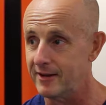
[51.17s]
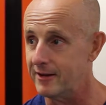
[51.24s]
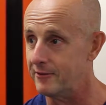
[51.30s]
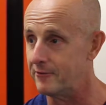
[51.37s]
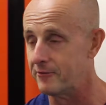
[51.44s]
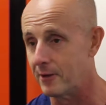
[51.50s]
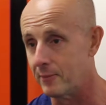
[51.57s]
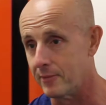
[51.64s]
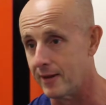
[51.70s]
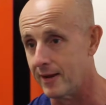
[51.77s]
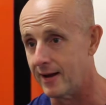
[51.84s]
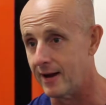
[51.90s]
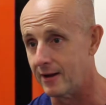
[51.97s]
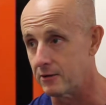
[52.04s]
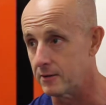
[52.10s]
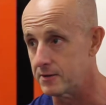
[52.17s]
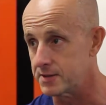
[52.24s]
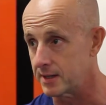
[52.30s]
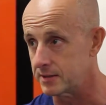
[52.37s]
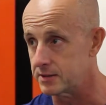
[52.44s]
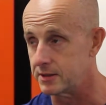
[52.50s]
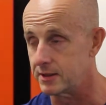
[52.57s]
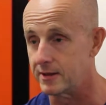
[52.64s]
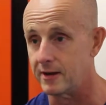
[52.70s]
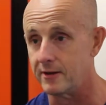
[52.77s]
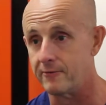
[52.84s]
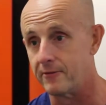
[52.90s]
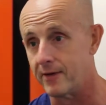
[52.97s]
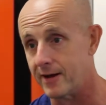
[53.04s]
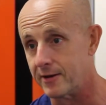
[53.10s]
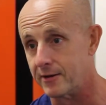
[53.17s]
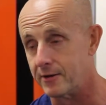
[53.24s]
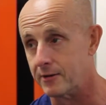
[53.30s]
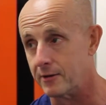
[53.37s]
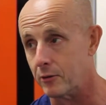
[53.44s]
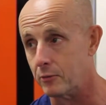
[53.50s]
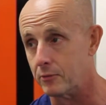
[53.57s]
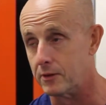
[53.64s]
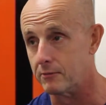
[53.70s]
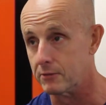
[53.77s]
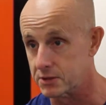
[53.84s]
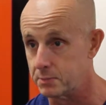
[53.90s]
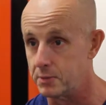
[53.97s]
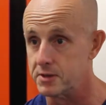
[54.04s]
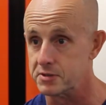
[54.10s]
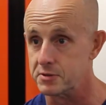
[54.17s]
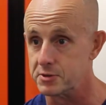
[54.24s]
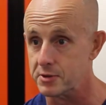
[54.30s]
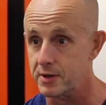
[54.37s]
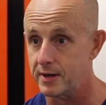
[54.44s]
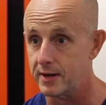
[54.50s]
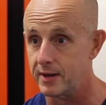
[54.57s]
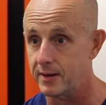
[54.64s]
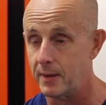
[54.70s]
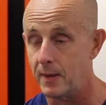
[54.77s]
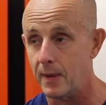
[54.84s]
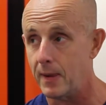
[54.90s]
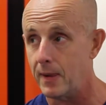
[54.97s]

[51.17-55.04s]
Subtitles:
And from there, I contacted a friend who was a personal trainer,